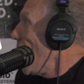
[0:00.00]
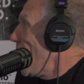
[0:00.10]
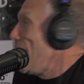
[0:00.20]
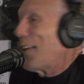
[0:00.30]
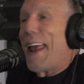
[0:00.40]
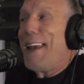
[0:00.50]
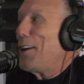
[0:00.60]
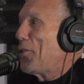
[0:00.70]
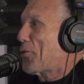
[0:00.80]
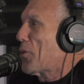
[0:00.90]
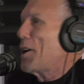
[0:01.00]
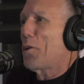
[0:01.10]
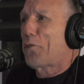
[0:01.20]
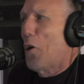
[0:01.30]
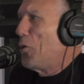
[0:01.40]
He's 83
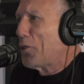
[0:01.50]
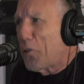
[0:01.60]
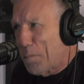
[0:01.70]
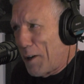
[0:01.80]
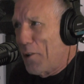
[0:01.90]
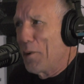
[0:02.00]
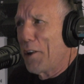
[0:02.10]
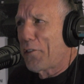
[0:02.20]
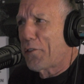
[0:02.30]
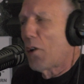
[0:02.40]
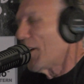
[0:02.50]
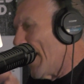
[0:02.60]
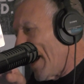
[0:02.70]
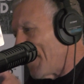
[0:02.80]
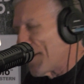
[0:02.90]
years old. He's been doing this his whole
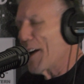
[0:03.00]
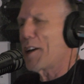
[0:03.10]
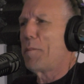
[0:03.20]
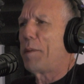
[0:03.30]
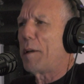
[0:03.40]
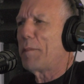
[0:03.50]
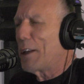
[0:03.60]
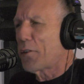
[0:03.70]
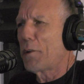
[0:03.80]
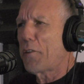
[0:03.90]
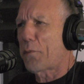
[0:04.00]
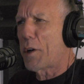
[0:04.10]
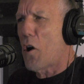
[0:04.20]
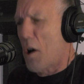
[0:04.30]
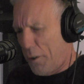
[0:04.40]
life. He's not going to beat me. It's only 3
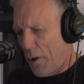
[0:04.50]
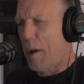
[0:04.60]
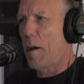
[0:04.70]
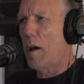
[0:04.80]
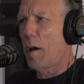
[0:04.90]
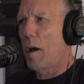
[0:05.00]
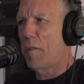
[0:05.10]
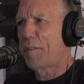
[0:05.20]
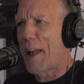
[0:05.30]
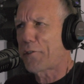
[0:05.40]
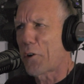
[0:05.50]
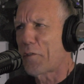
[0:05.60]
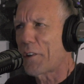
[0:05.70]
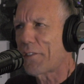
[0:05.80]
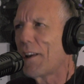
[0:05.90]
cards on a flat
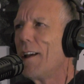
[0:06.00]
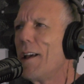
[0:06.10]
surface.